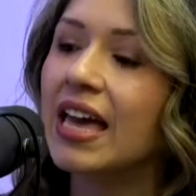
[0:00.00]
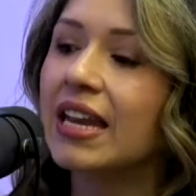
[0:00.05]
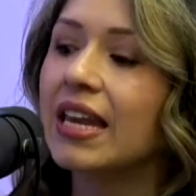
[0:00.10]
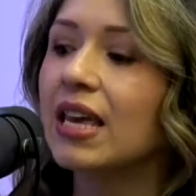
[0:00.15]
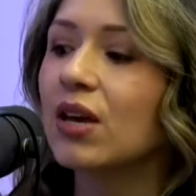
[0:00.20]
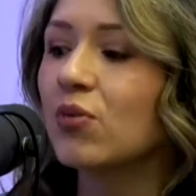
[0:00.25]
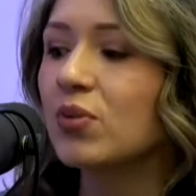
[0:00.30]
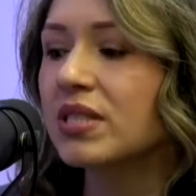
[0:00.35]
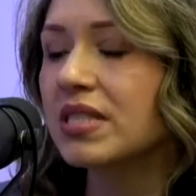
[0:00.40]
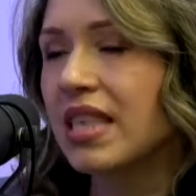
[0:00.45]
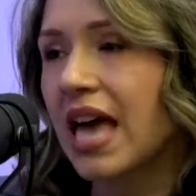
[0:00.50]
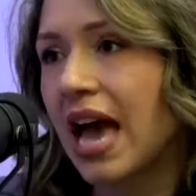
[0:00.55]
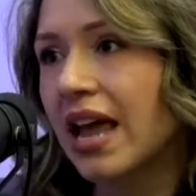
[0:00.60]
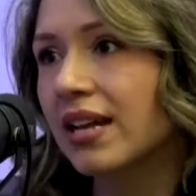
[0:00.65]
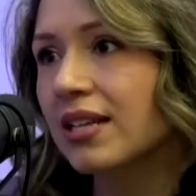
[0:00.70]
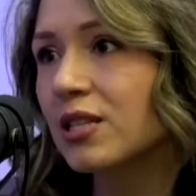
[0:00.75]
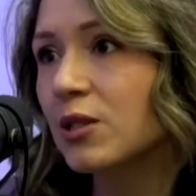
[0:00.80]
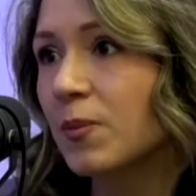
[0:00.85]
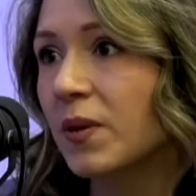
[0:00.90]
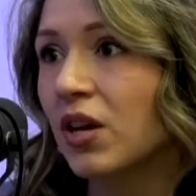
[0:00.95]
And it was that
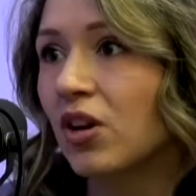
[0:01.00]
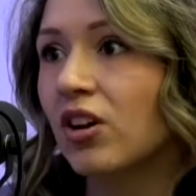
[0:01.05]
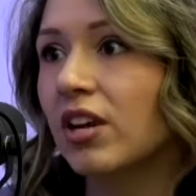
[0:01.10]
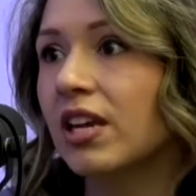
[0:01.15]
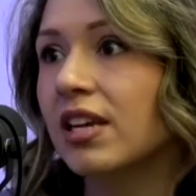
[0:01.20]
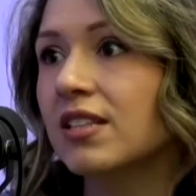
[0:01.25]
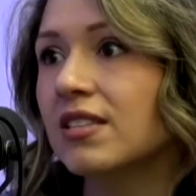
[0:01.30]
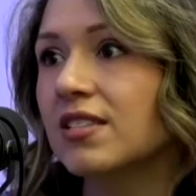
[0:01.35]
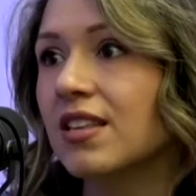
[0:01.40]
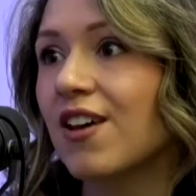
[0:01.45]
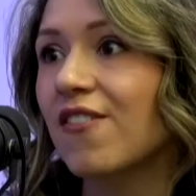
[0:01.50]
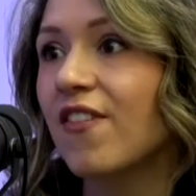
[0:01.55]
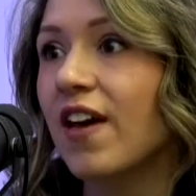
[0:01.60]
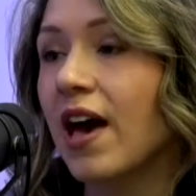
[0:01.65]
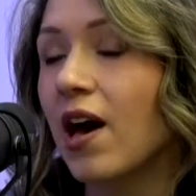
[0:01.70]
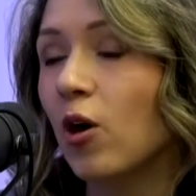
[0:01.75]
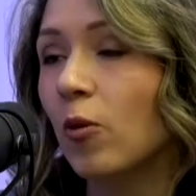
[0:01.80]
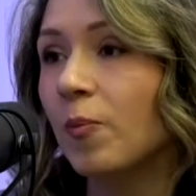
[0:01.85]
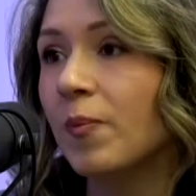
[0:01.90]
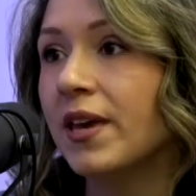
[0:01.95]
experience of
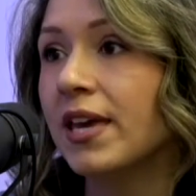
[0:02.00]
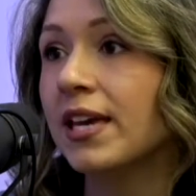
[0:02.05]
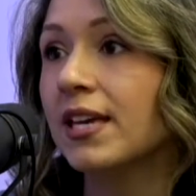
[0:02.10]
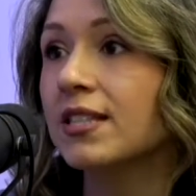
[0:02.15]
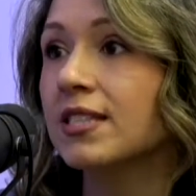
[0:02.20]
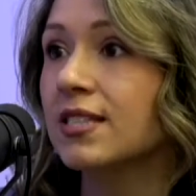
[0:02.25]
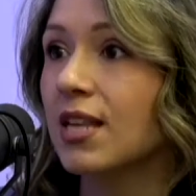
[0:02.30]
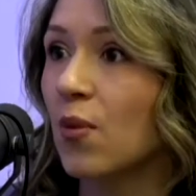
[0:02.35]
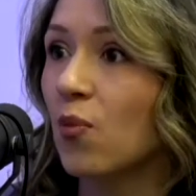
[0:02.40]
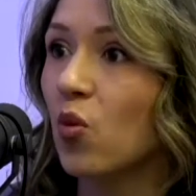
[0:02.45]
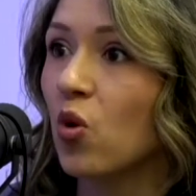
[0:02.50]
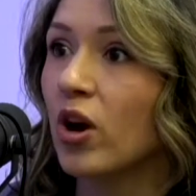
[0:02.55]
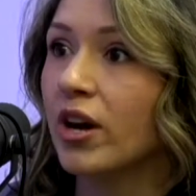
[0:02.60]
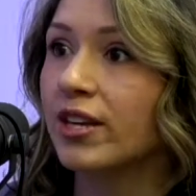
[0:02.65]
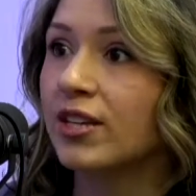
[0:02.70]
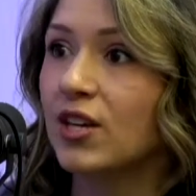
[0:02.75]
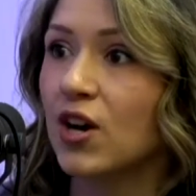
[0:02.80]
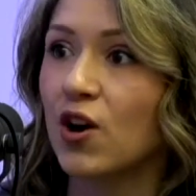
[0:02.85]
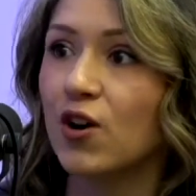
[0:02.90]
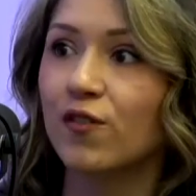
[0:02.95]
helping
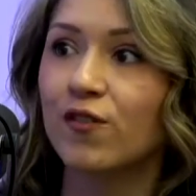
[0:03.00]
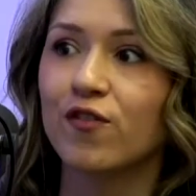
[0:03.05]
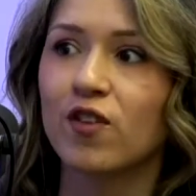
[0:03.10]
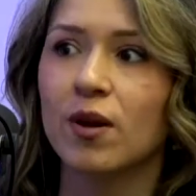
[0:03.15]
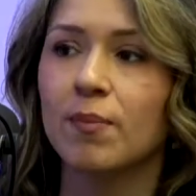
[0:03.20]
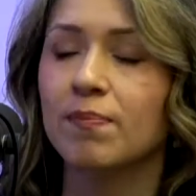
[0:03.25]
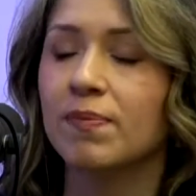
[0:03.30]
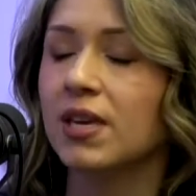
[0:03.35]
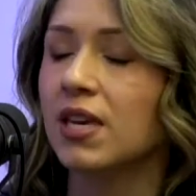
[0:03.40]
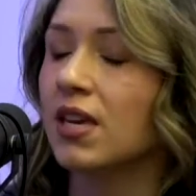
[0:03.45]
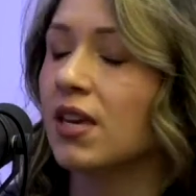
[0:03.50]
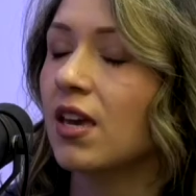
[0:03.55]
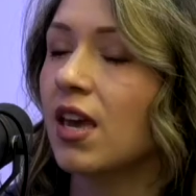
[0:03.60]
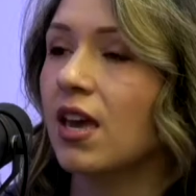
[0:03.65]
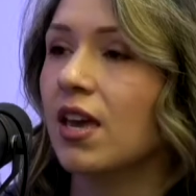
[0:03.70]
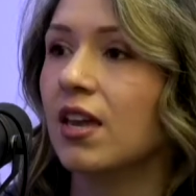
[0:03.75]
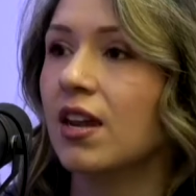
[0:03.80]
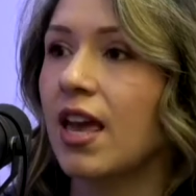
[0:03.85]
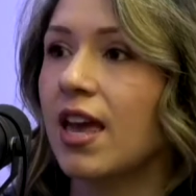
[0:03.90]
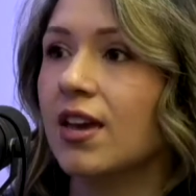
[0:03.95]
someone go from being
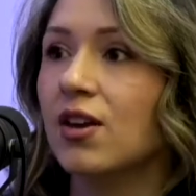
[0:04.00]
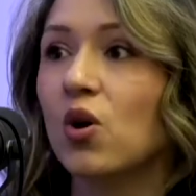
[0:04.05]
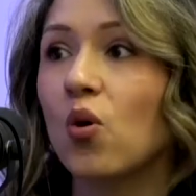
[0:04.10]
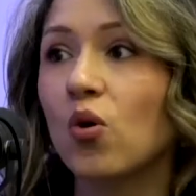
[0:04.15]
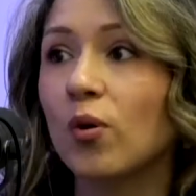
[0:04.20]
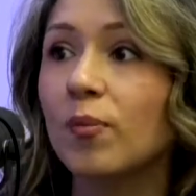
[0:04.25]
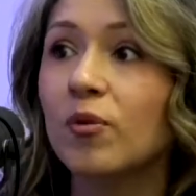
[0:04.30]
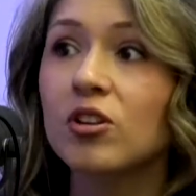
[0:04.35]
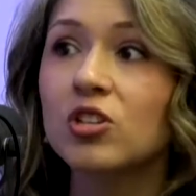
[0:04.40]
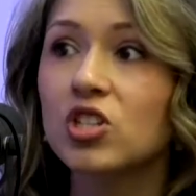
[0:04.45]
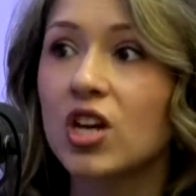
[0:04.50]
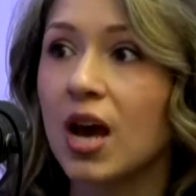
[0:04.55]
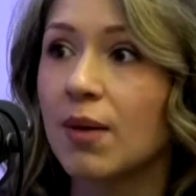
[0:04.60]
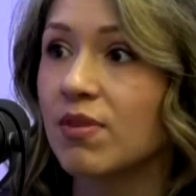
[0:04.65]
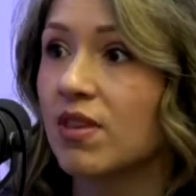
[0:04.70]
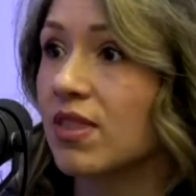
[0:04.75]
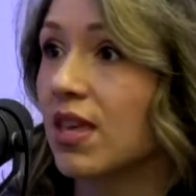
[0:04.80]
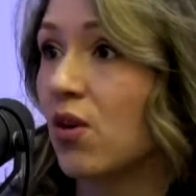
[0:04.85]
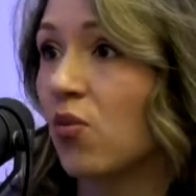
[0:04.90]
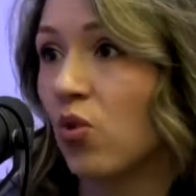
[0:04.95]
in a corporate
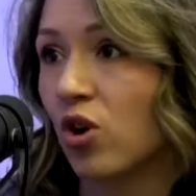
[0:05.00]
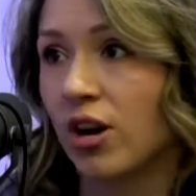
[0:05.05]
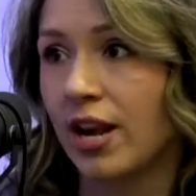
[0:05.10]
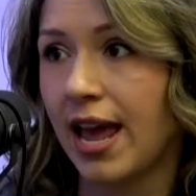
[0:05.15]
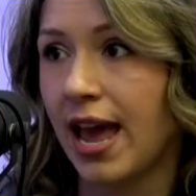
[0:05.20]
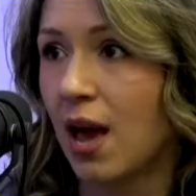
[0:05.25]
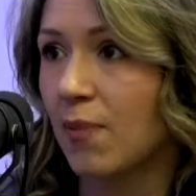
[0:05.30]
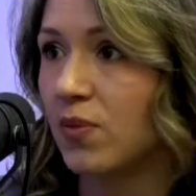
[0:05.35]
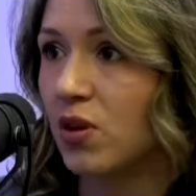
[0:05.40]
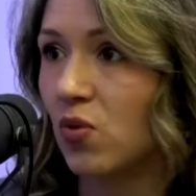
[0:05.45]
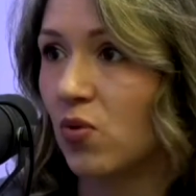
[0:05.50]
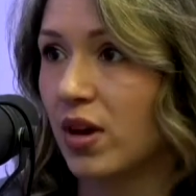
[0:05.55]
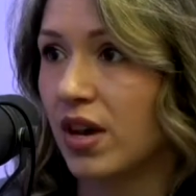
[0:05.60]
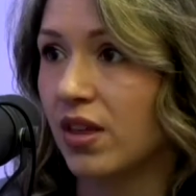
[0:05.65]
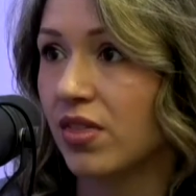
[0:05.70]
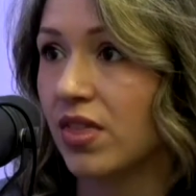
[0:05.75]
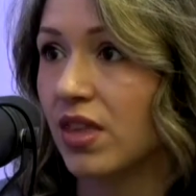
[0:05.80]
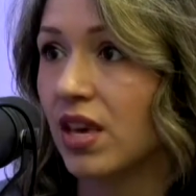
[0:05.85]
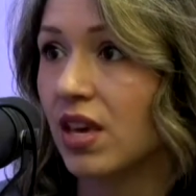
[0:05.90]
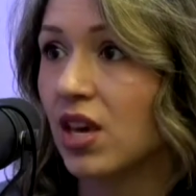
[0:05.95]
job that they weren't happy
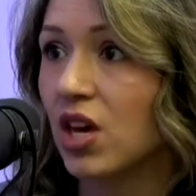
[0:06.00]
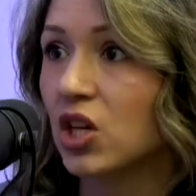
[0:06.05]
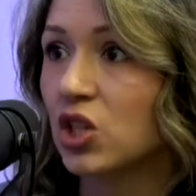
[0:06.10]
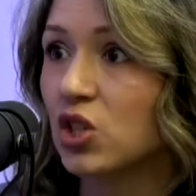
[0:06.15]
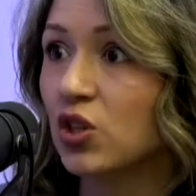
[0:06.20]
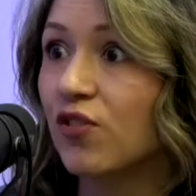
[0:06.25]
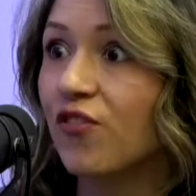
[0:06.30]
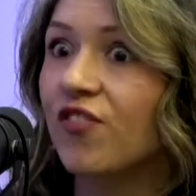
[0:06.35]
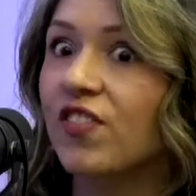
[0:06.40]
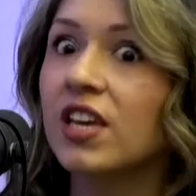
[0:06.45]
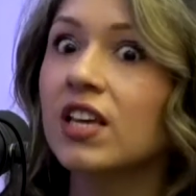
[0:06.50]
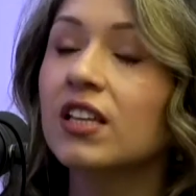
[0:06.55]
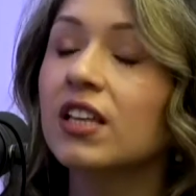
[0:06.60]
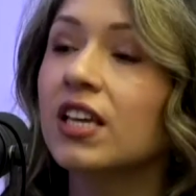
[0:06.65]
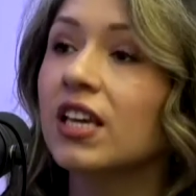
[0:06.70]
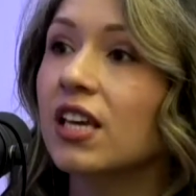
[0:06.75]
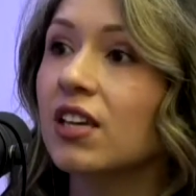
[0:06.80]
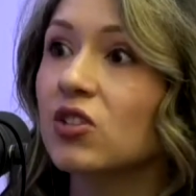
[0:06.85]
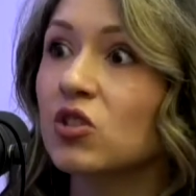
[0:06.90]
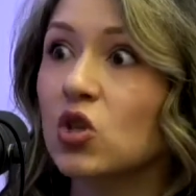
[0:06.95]
with to
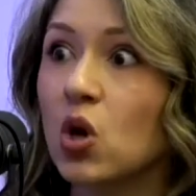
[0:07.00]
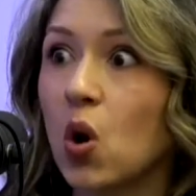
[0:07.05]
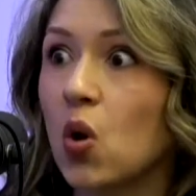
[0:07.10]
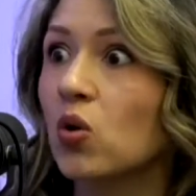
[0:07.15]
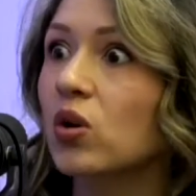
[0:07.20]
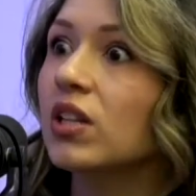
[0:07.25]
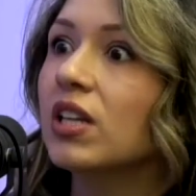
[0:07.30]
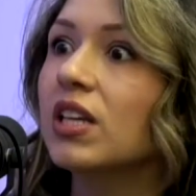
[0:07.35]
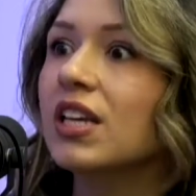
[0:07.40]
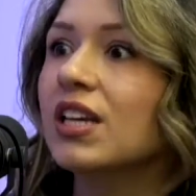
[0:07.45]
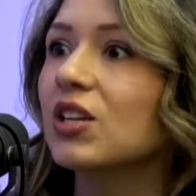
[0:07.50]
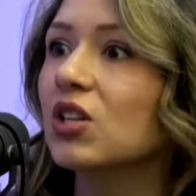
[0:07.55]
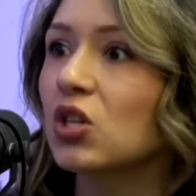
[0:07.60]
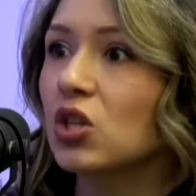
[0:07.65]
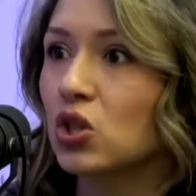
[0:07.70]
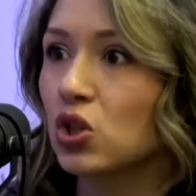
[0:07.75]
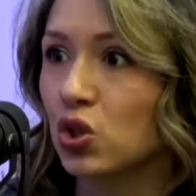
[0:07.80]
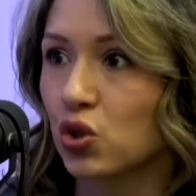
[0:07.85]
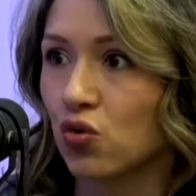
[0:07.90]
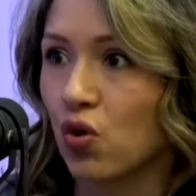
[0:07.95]
feeling totally in
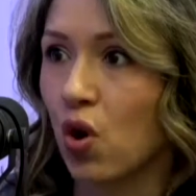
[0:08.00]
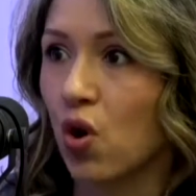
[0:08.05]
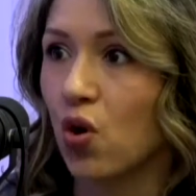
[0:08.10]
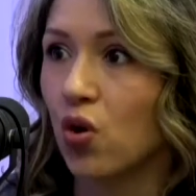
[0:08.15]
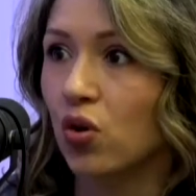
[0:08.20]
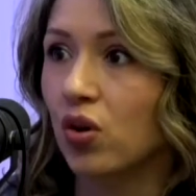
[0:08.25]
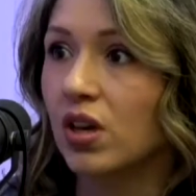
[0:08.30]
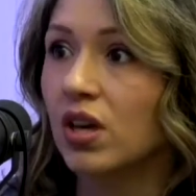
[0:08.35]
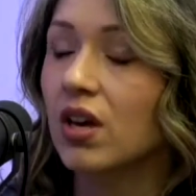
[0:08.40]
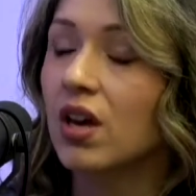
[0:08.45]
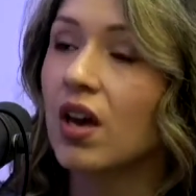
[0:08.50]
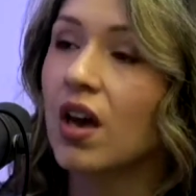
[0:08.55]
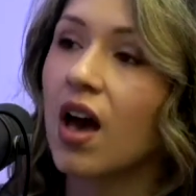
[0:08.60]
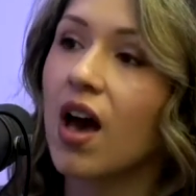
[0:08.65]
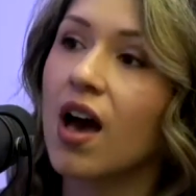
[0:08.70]
control,